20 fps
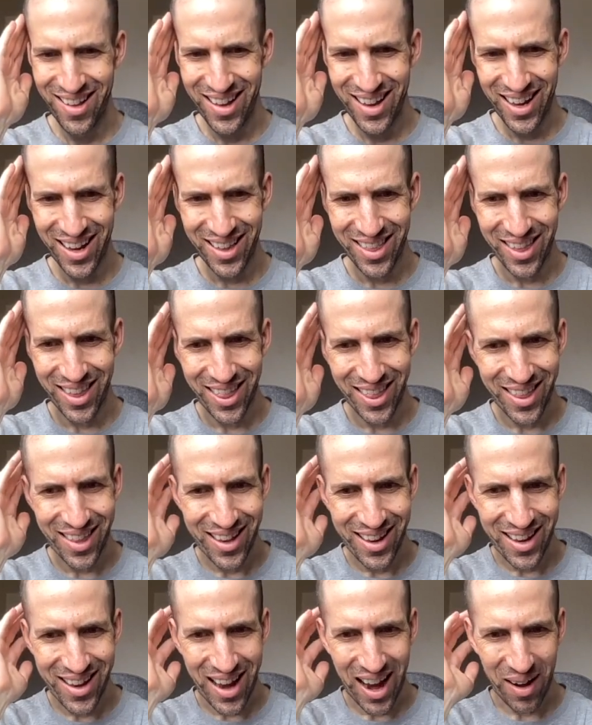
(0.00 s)
and then
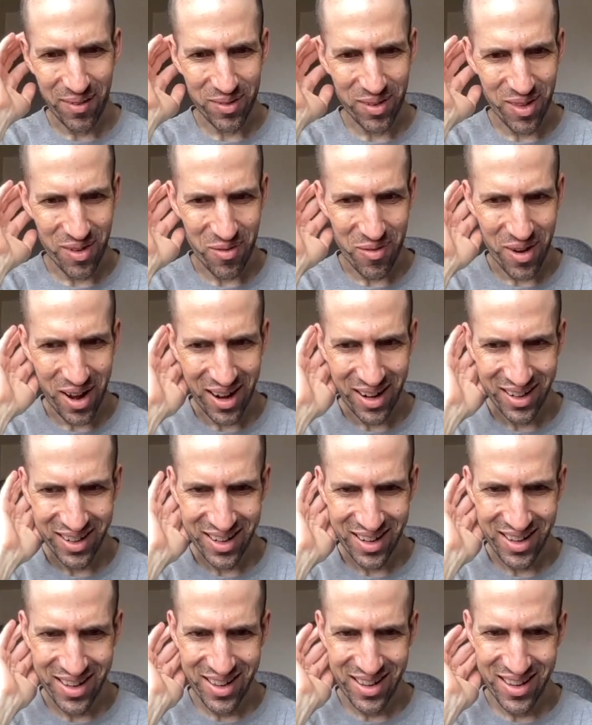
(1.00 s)
after the fact,
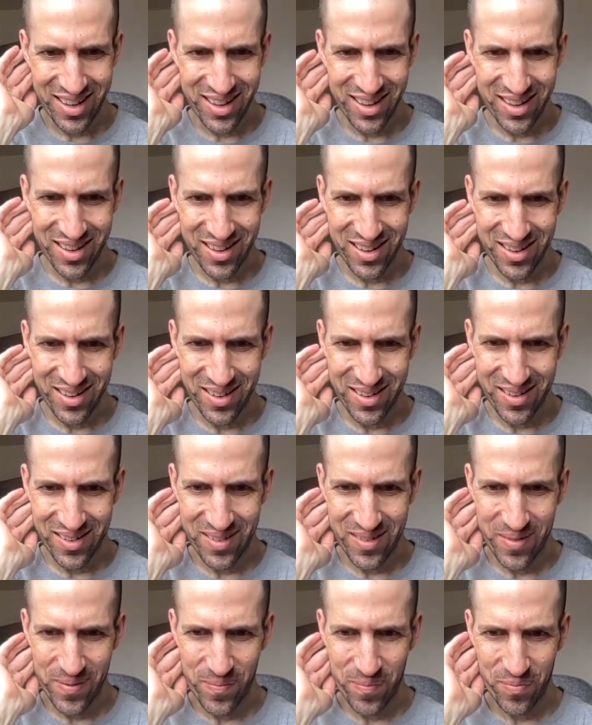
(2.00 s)

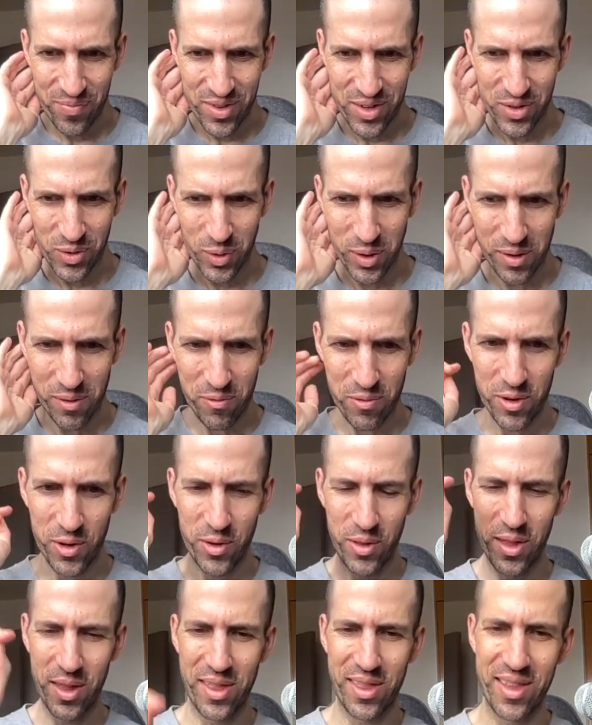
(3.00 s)
there's only a few
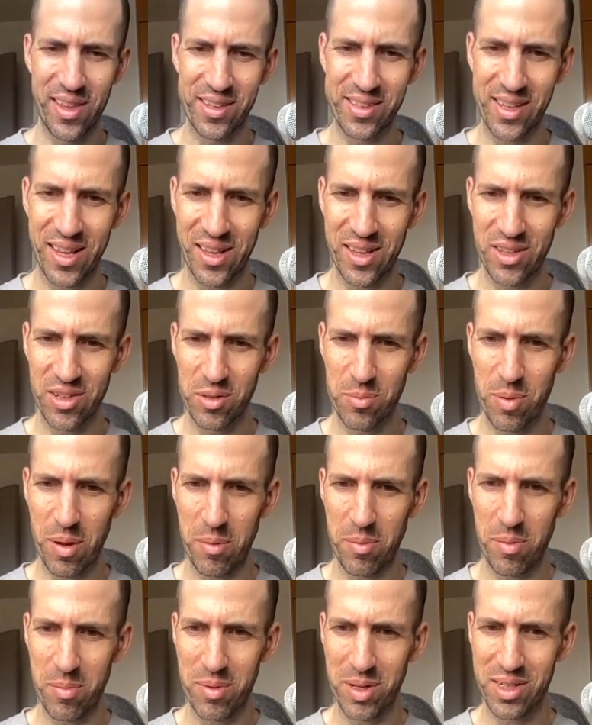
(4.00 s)
that they say used by
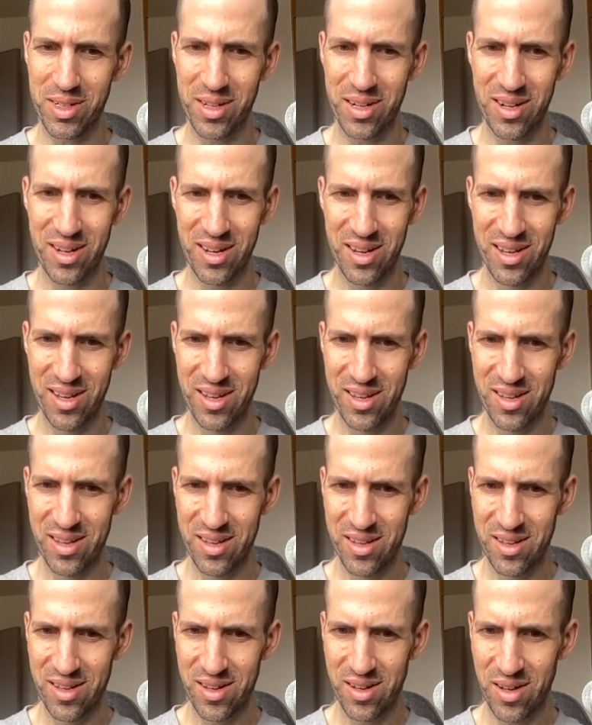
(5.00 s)
permission.
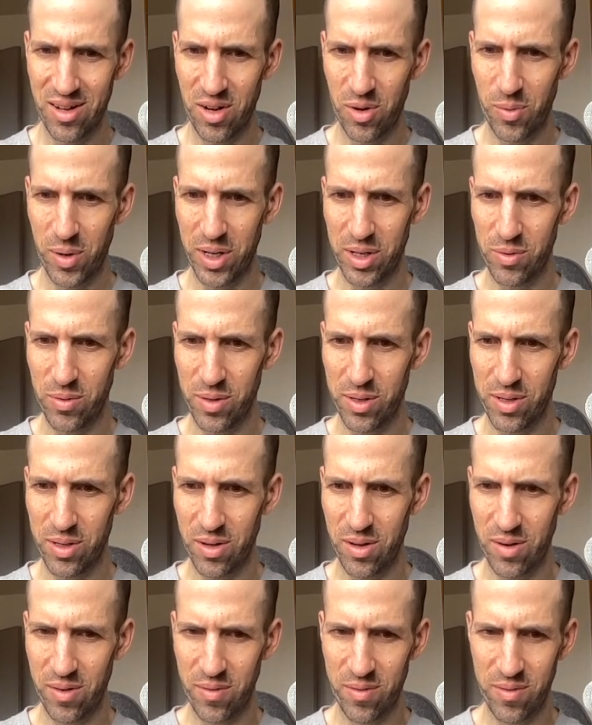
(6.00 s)
All rights
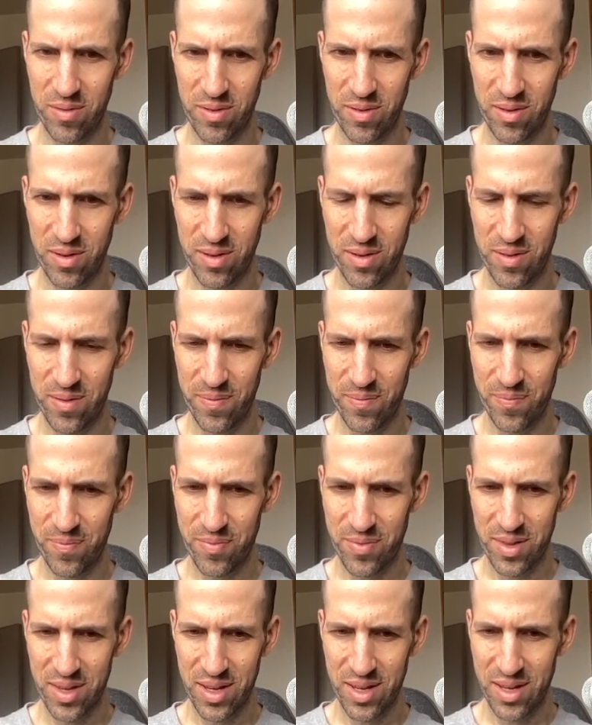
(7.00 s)
reserved.
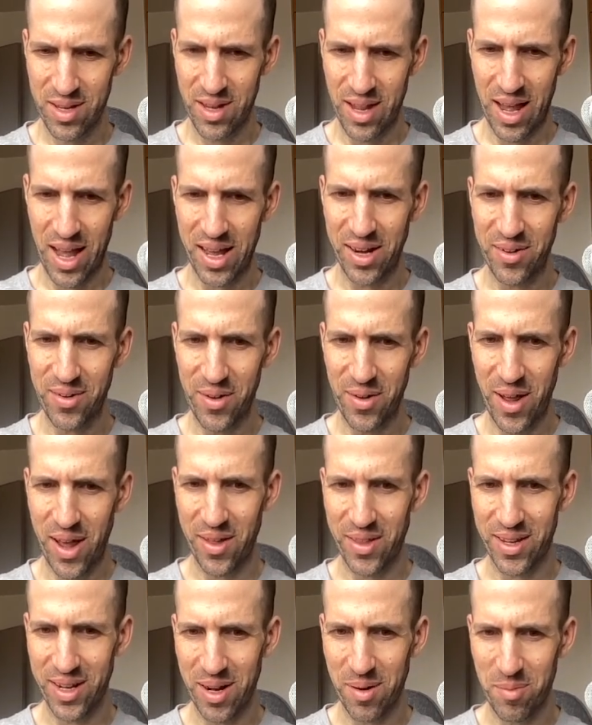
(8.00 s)
I don't know how
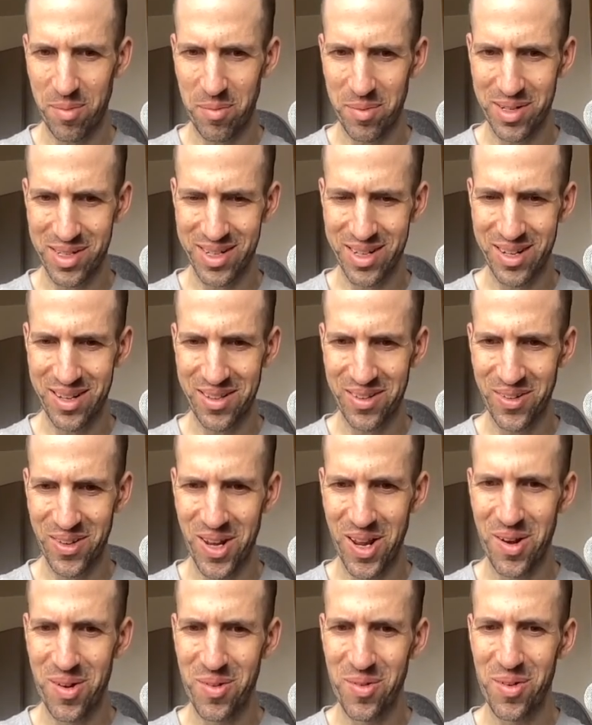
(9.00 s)
they got permission to do that.